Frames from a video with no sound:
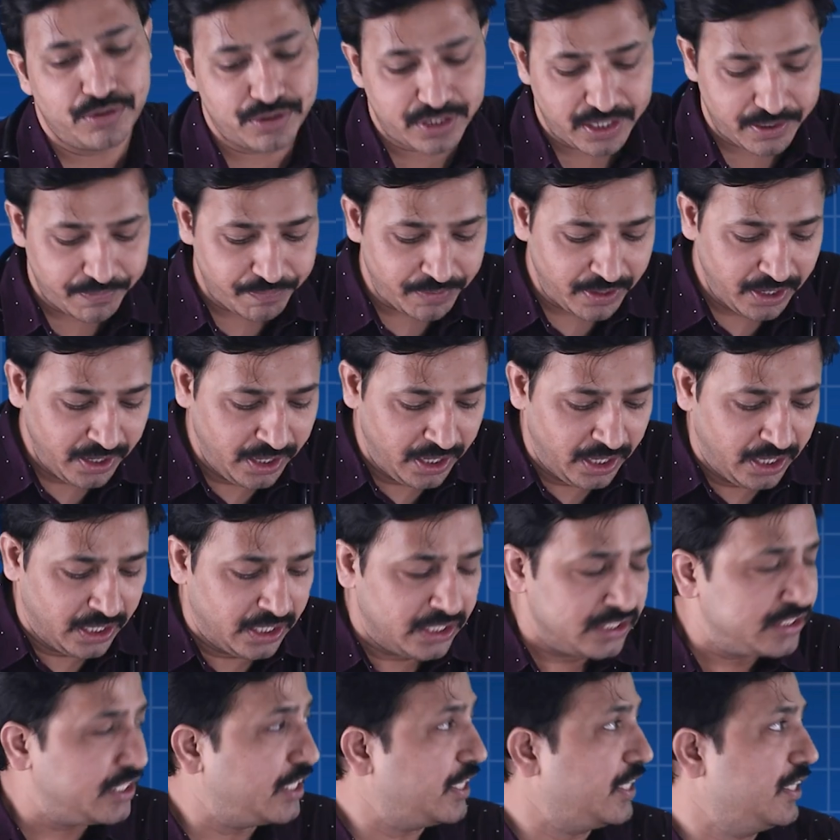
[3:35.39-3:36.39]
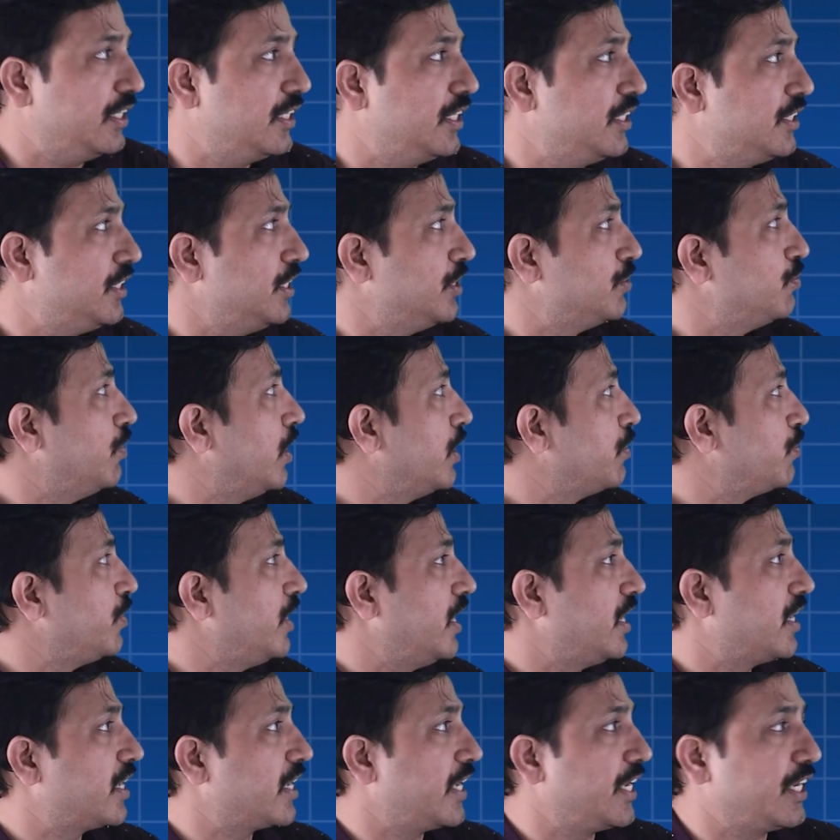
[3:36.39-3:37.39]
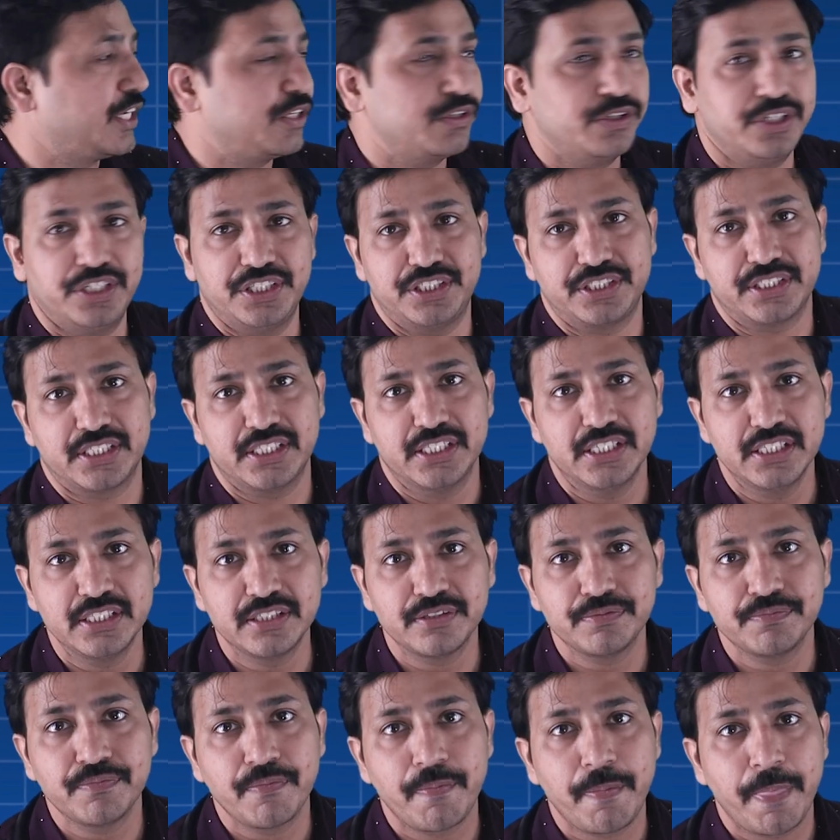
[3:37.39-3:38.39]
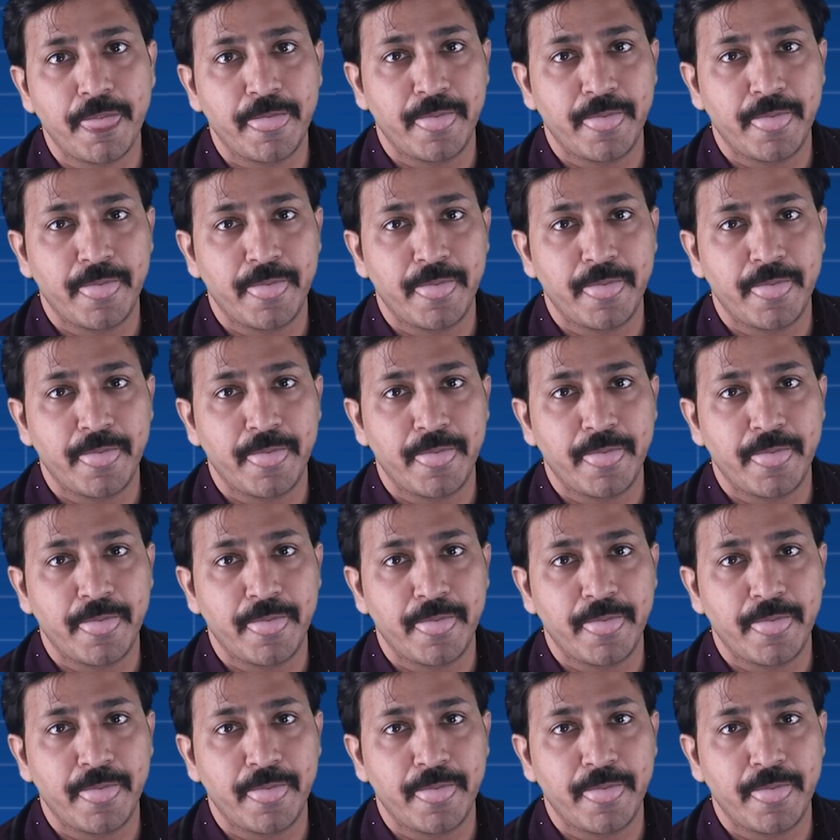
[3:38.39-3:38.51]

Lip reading: Okay, see, this is what we are trying to discuss.